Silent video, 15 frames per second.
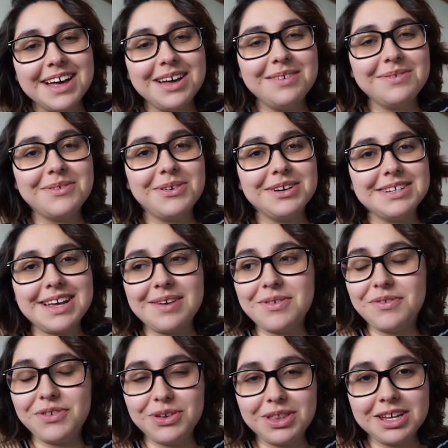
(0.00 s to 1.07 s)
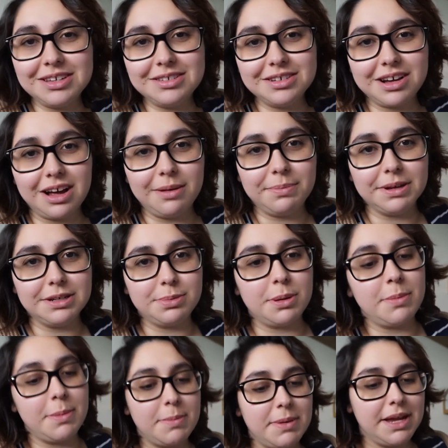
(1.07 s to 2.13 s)
of course, I have a few things to accomplish,
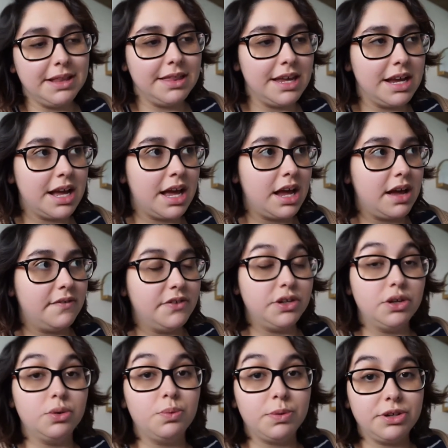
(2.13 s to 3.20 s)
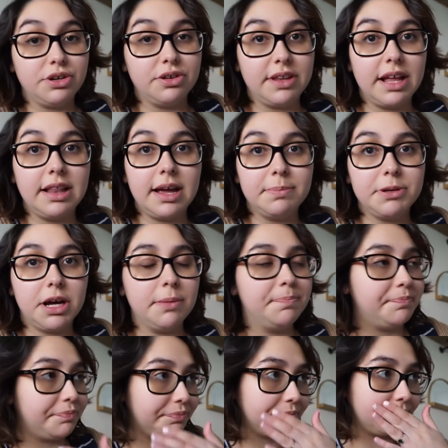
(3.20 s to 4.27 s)
but the main thing, I have to return that
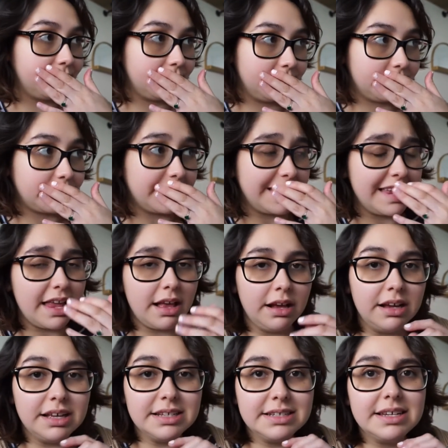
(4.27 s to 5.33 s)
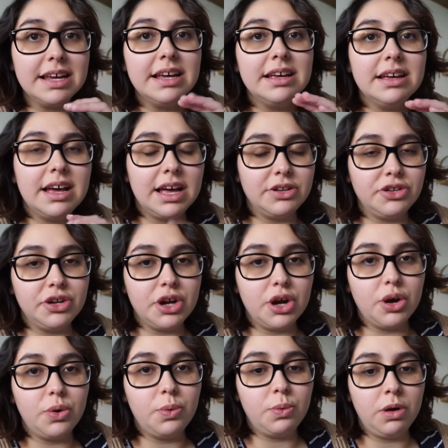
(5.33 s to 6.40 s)
laptop. Because, as you
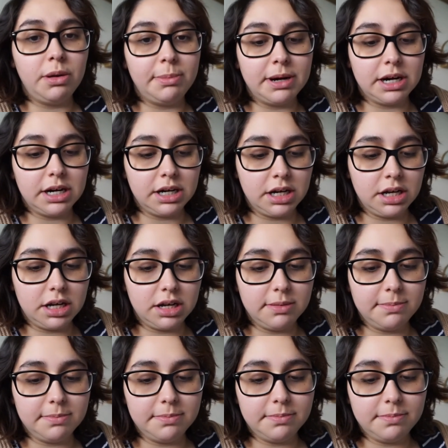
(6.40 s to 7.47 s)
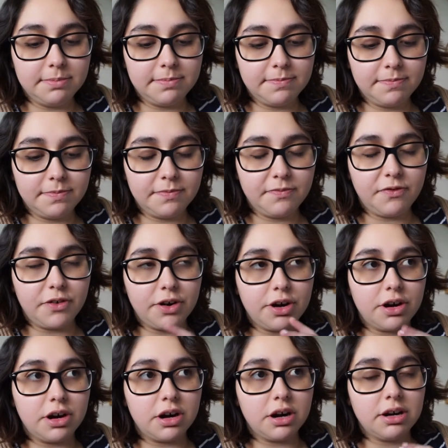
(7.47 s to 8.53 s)
know, Walmart, um,
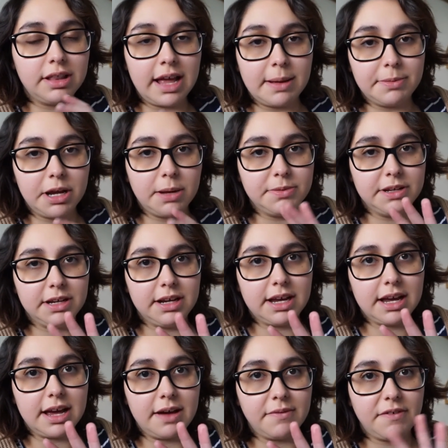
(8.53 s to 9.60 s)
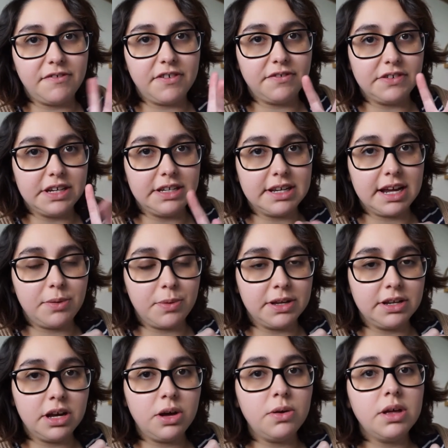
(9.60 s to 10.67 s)
for laptops, they have a fifteen day
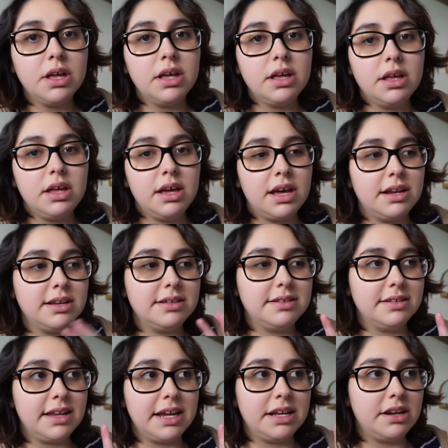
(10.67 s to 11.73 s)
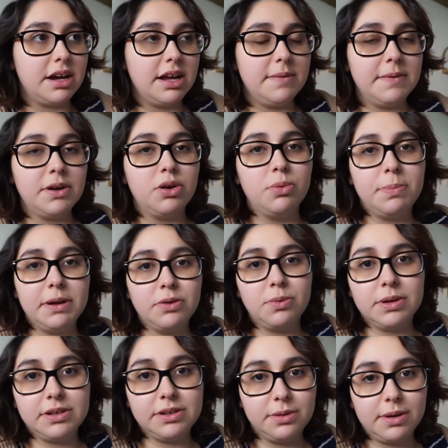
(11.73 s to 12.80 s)
window, and it's, like, not even opened
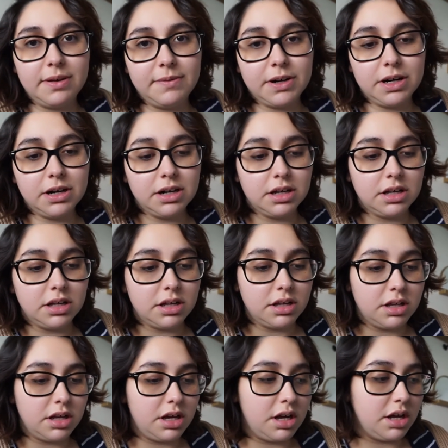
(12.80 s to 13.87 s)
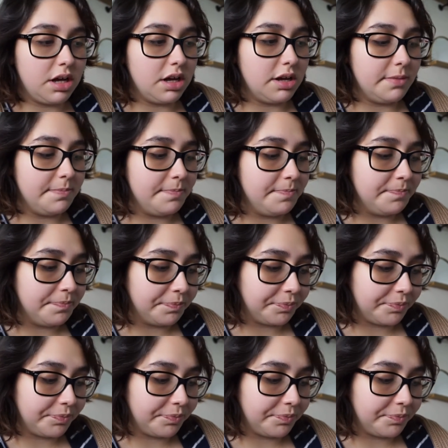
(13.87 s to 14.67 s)
whatsoever. Um,